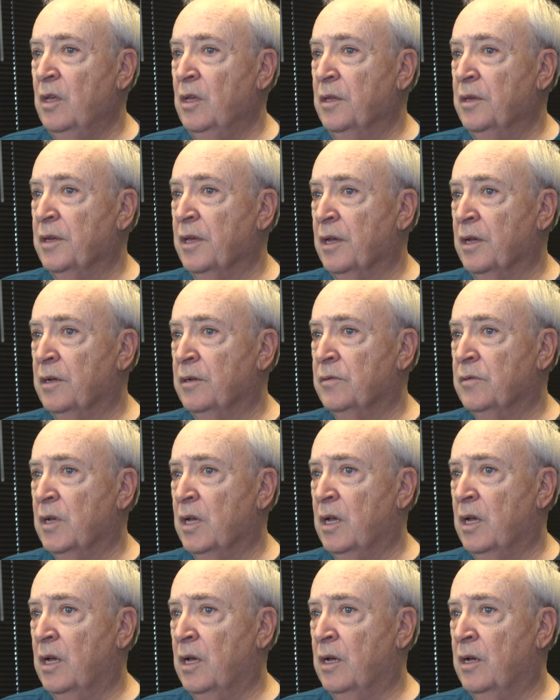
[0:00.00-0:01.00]

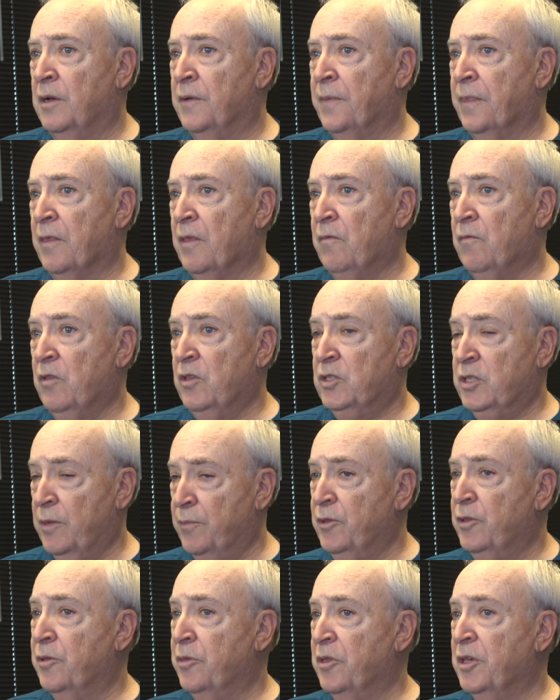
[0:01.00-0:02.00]
Now,
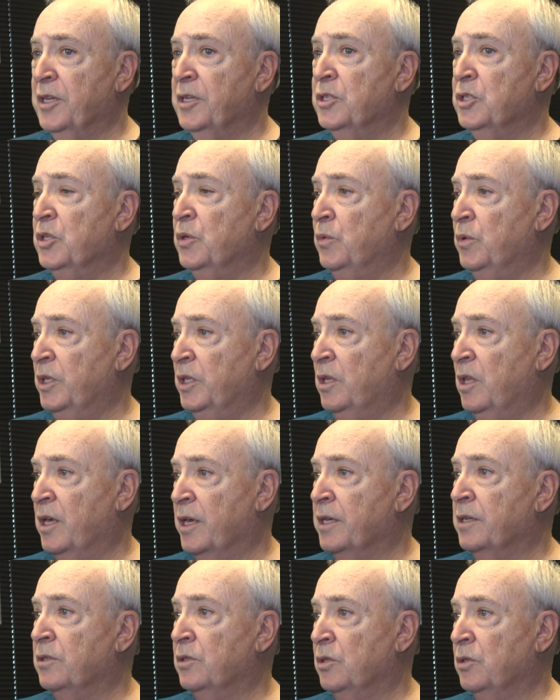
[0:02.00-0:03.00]
some of the things that we
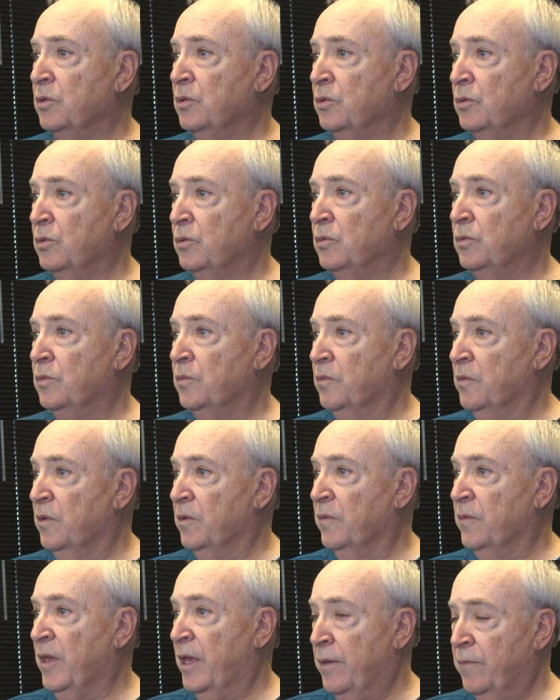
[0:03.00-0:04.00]
like to
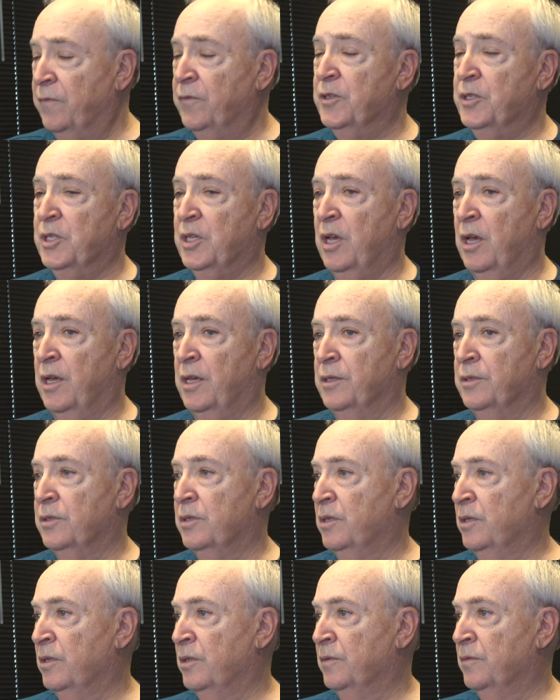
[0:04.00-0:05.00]
emphasize
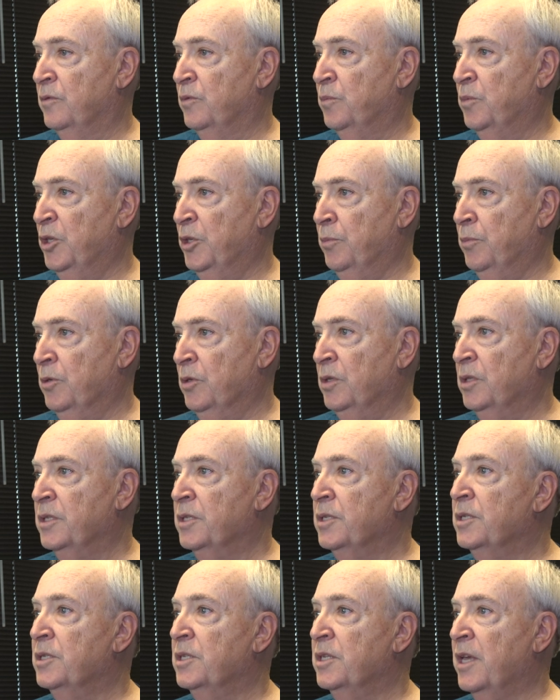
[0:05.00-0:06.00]
to people
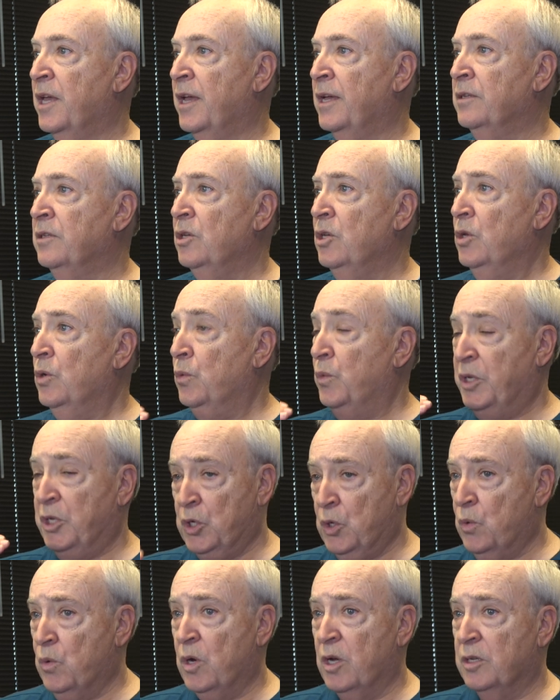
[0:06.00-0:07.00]
is that we
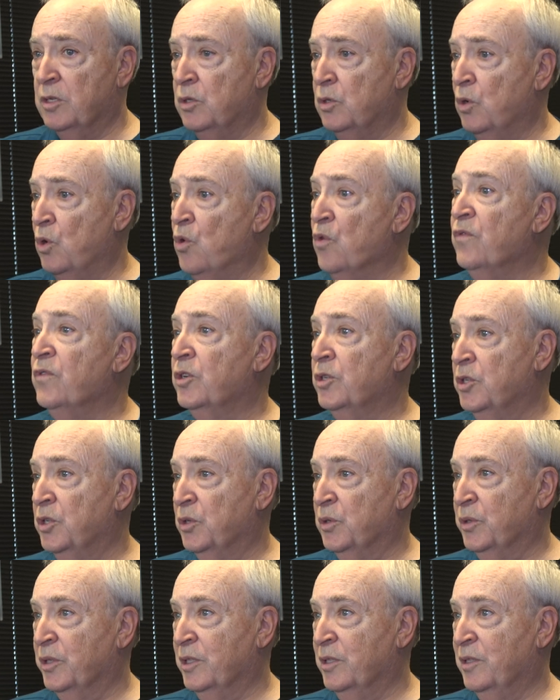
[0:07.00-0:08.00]
don't want to
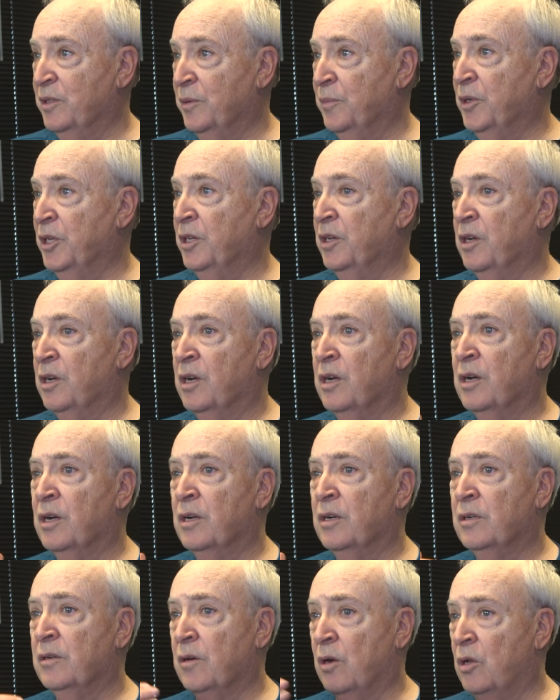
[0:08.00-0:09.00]
overdo it. I mean,
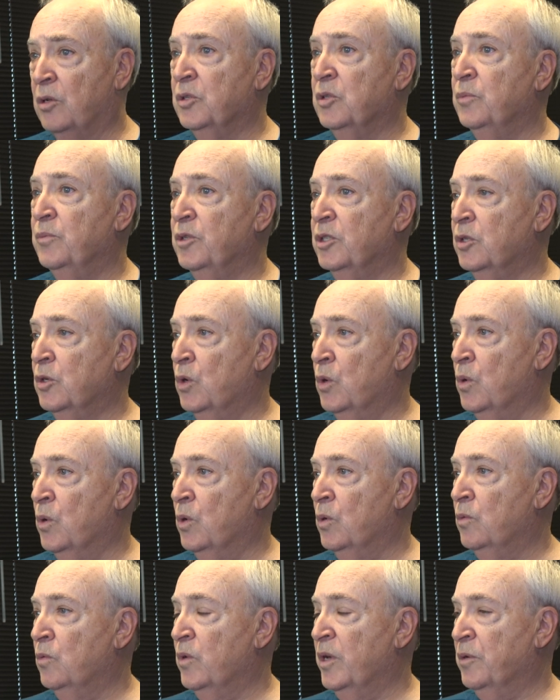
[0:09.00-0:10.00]
our ultimate
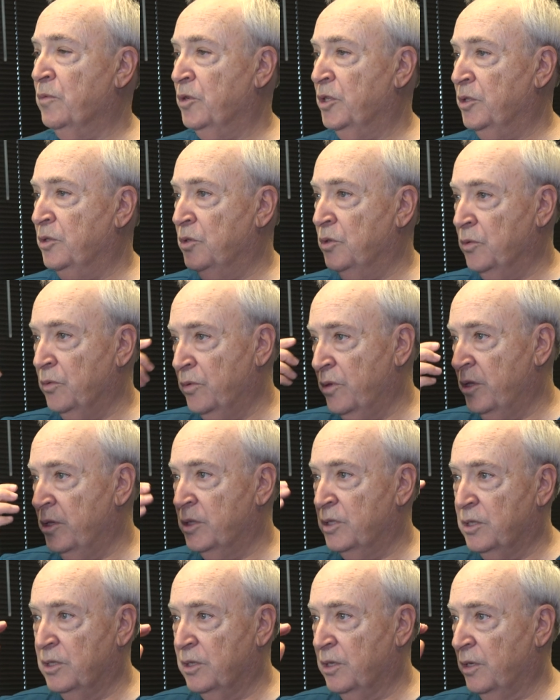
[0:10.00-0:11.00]
goal when we do
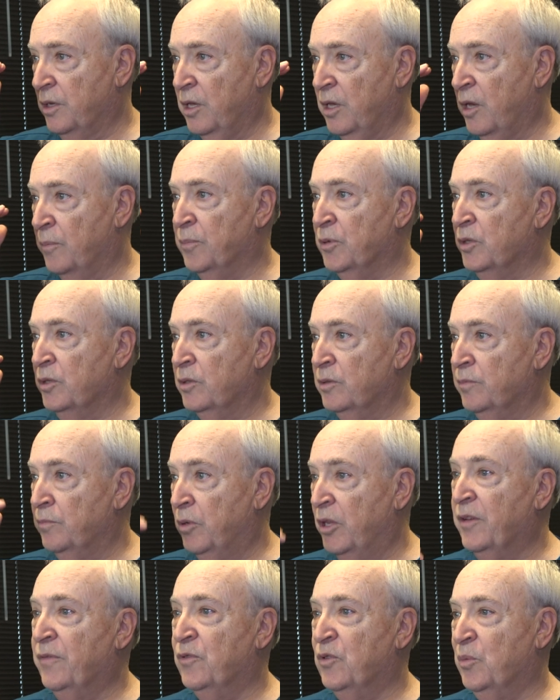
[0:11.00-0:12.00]
this upper
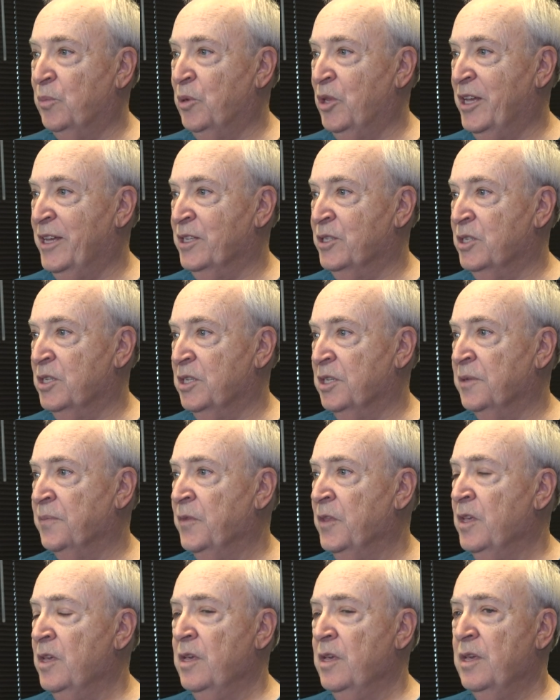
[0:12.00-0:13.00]
blepharoplasty
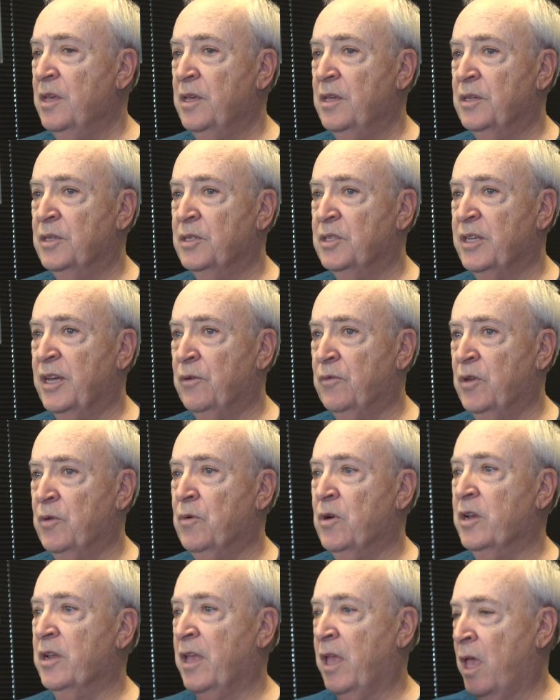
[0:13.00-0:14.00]
is that we
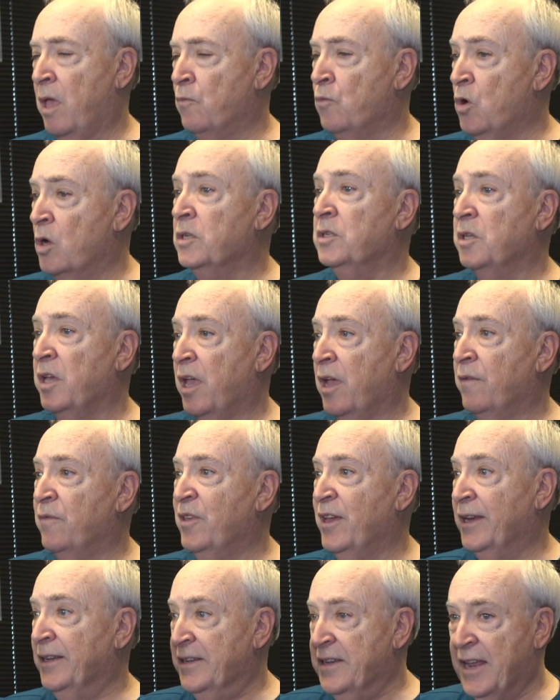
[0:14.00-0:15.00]
want to have
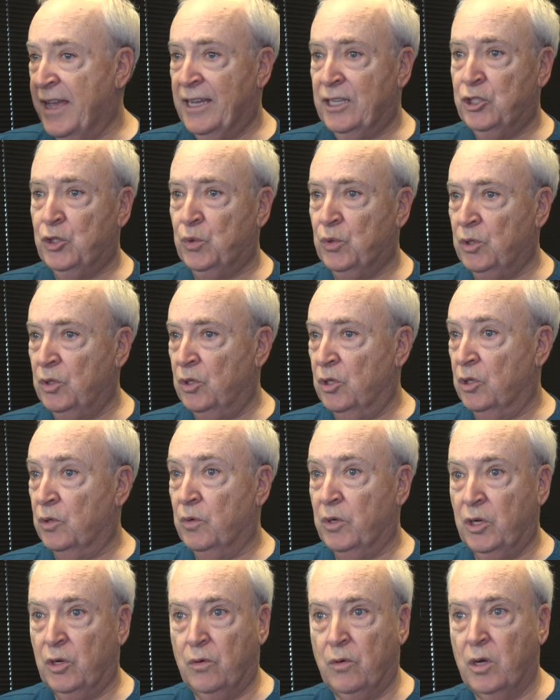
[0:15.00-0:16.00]
that natural look.
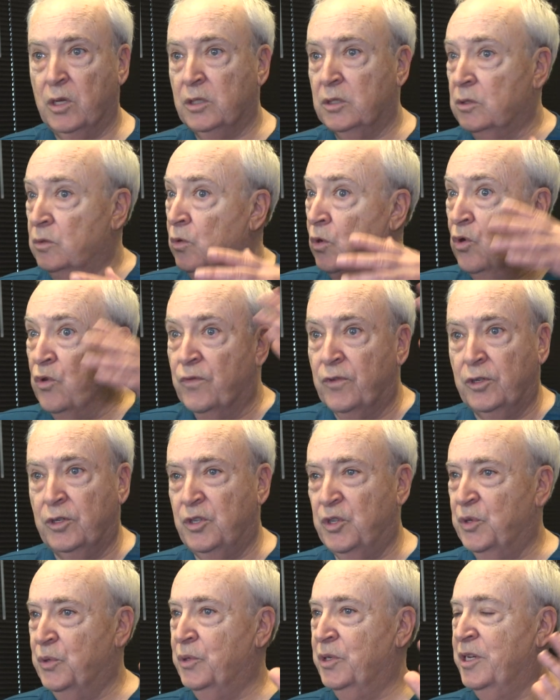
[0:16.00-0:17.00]
We don't want to
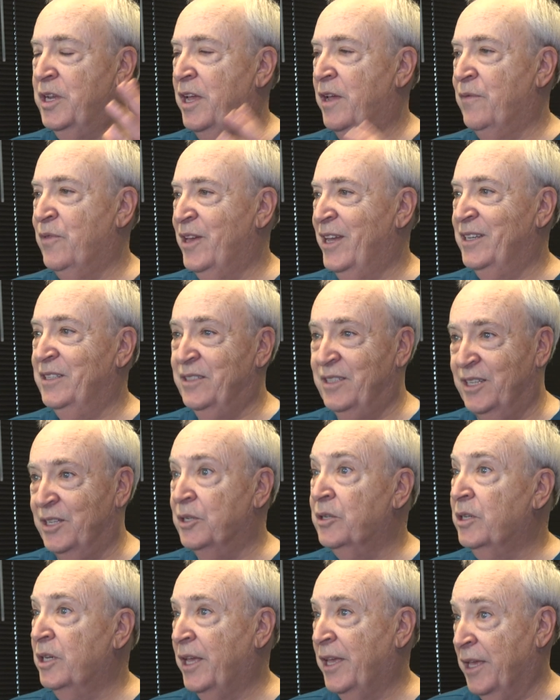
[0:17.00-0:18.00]
overdo it, have that
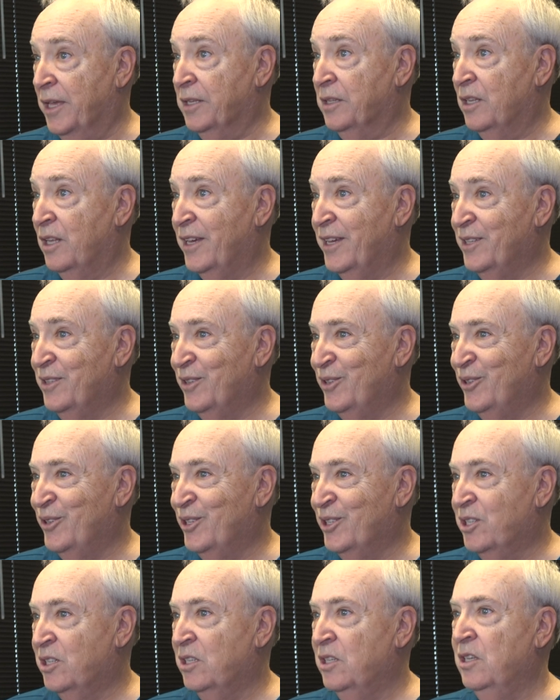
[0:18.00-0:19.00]
deer in a headlight
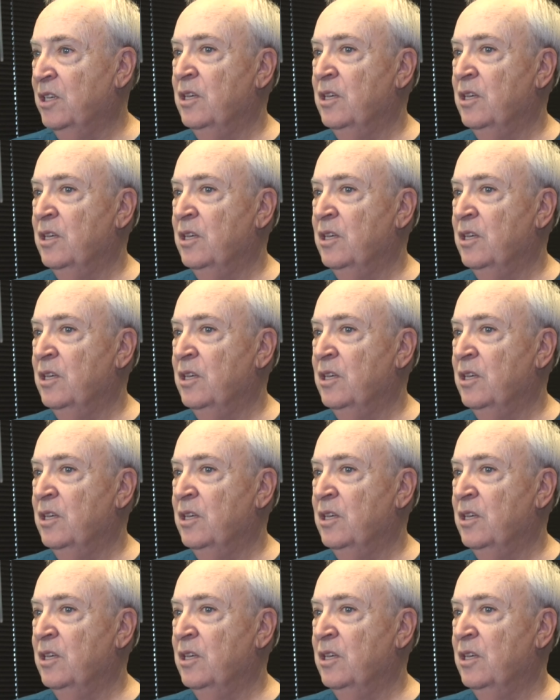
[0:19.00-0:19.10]
look.